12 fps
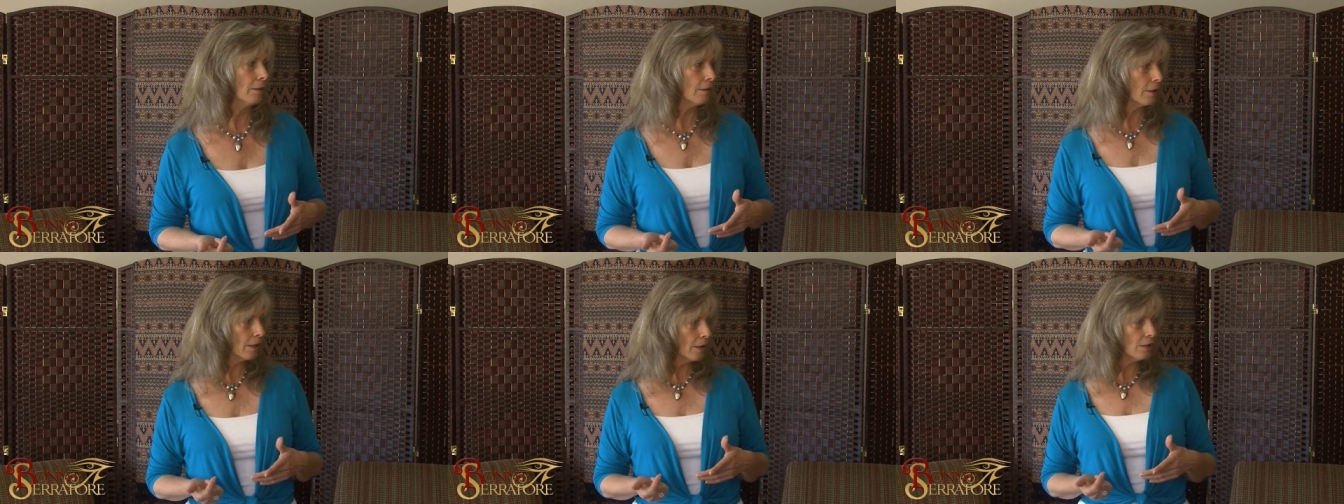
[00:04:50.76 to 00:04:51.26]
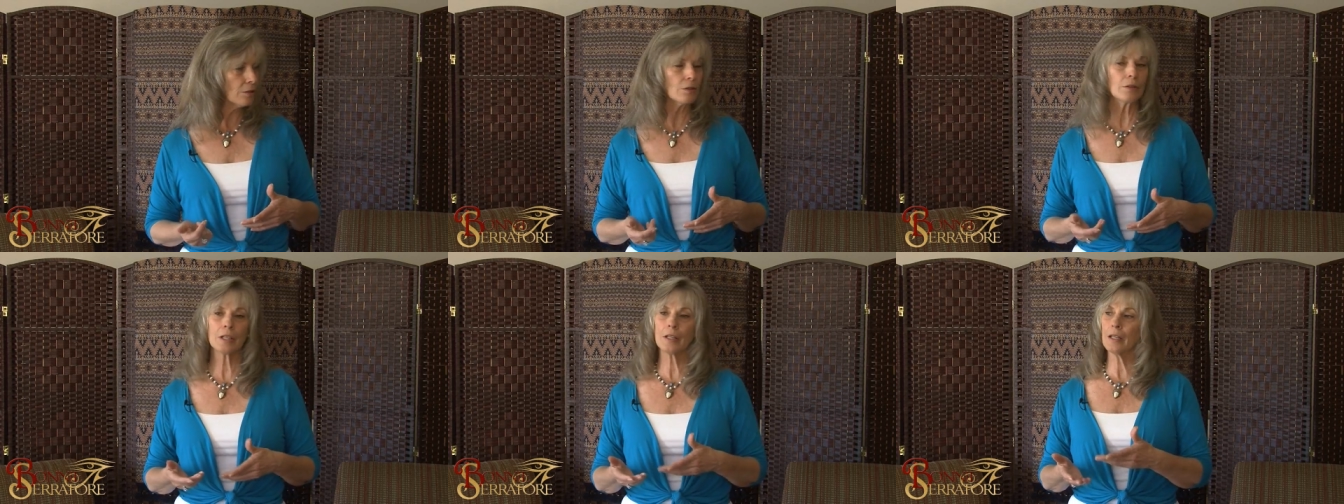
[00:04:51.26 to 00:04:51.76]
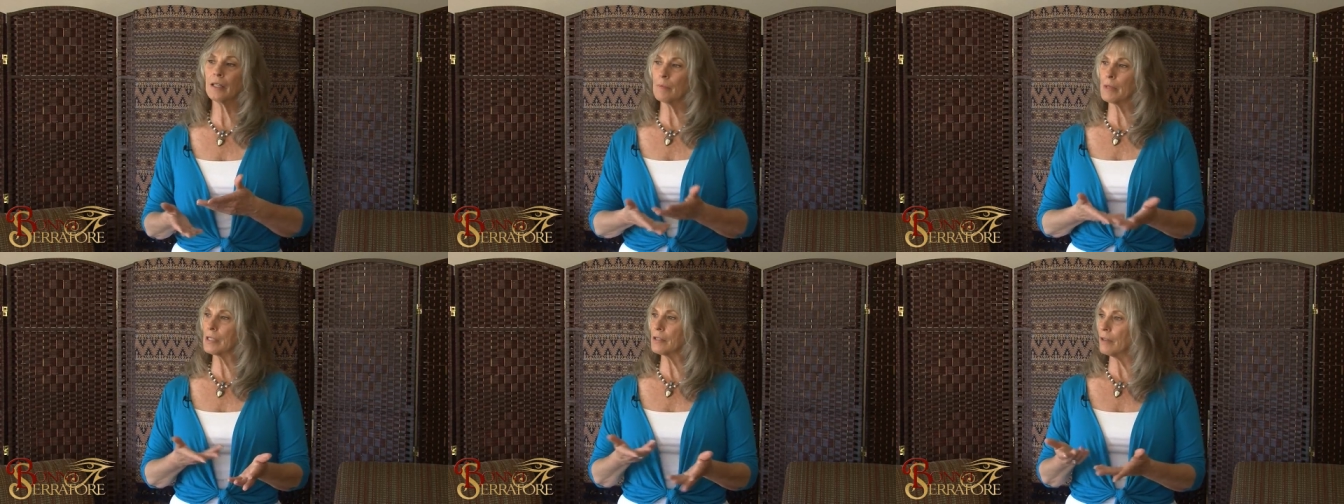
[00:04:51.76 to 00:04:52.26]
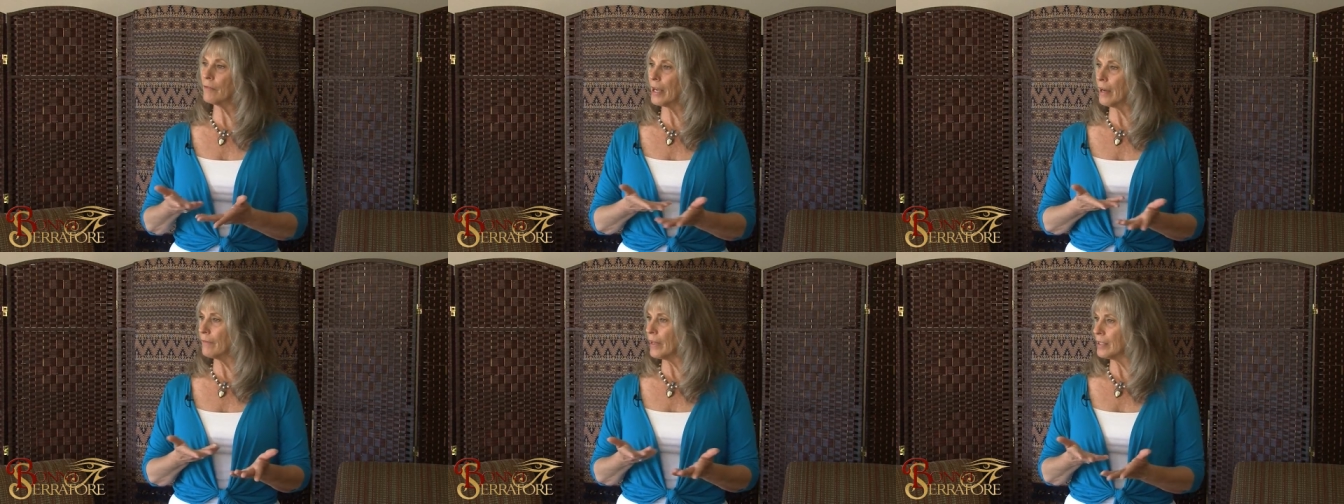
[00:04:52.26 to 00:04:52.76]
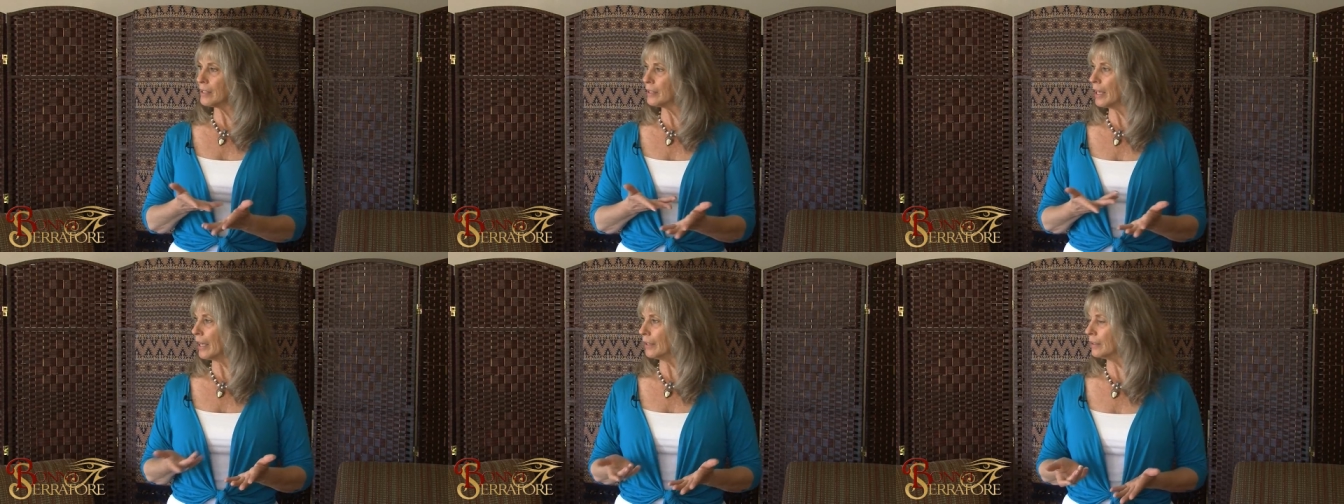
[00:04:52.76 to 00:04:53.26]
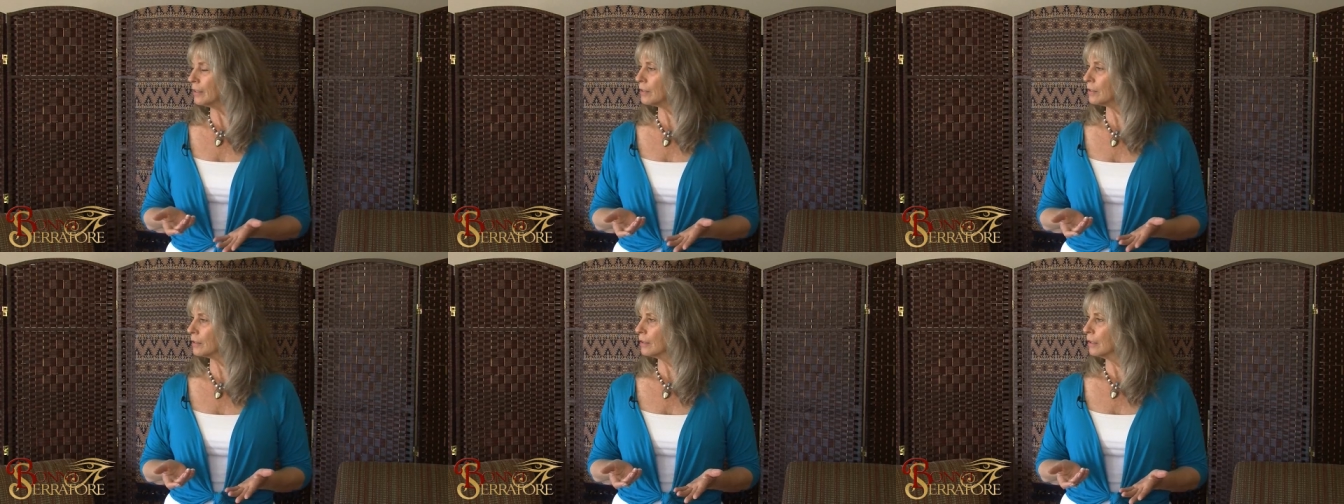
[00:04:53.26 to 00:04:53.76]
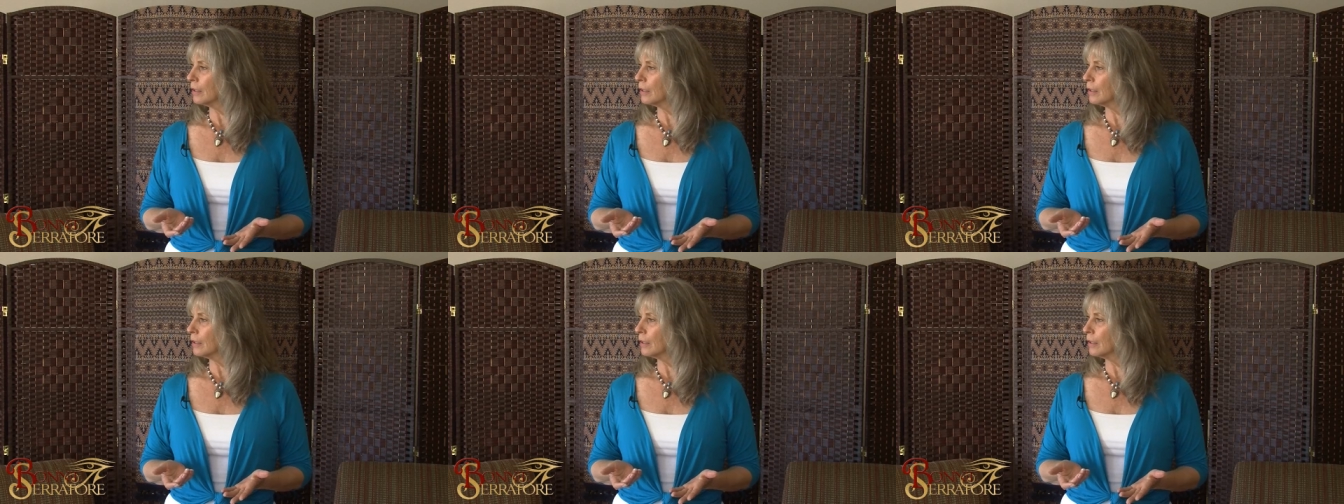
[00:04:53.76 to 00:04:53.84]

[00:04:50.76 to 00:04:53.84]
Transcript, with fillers: Okay, so then I let myself have that sadness.